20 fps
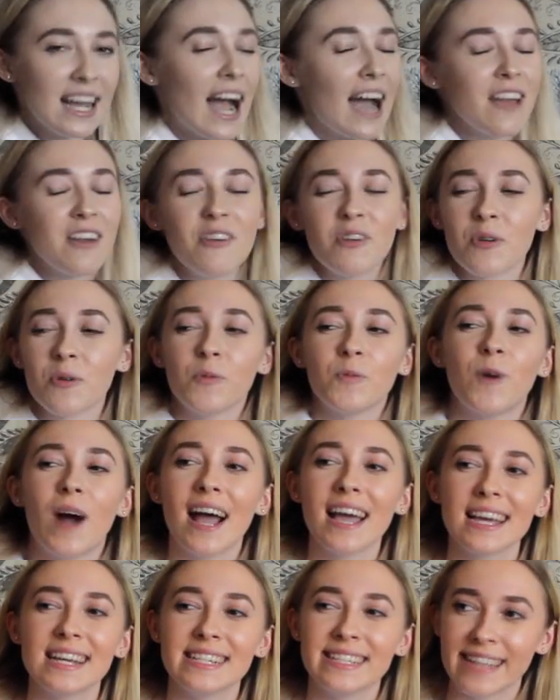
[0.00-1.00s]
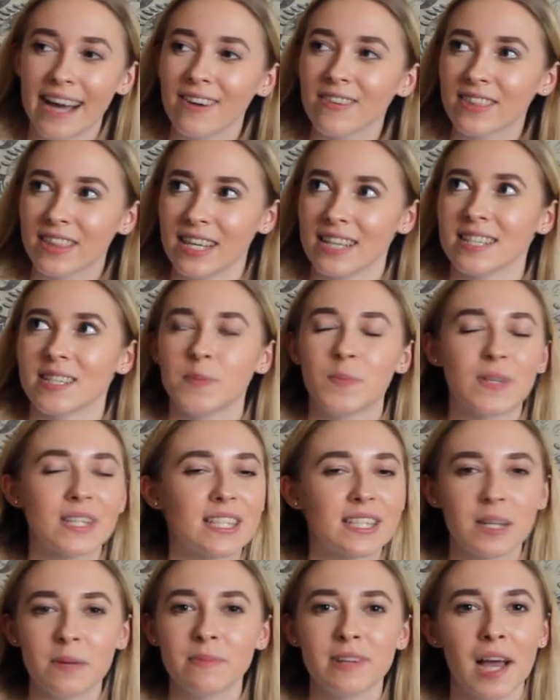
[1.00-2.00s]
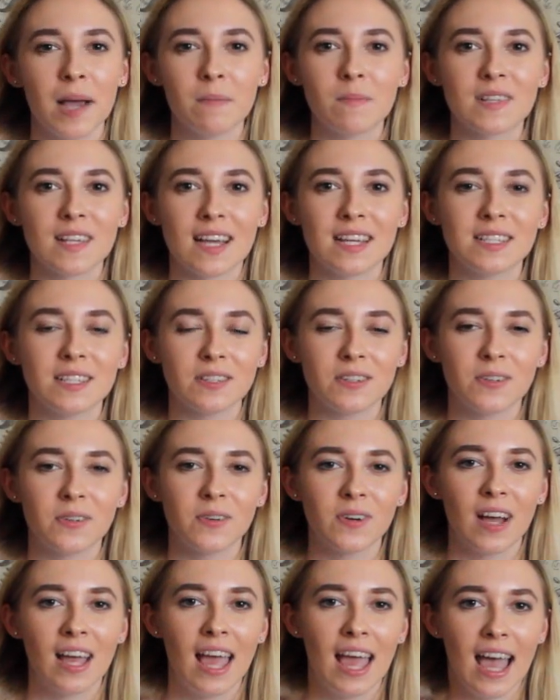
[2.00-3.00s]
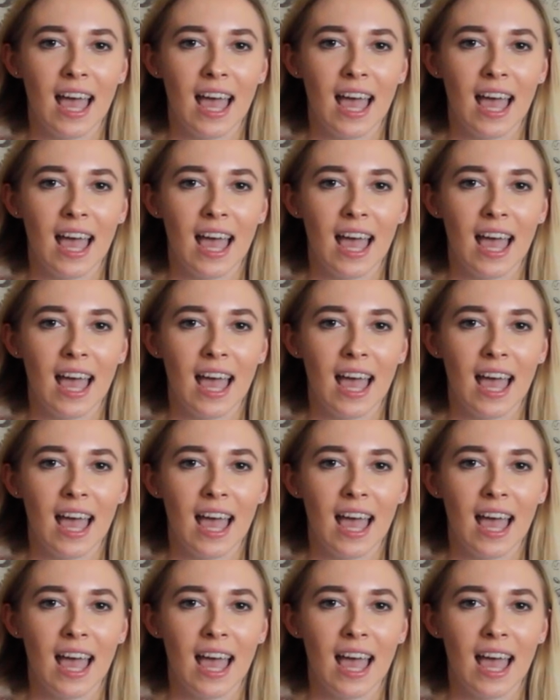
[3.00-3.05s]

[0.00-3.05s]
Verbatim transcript: I don't know why I doubt this, but sometimes I do,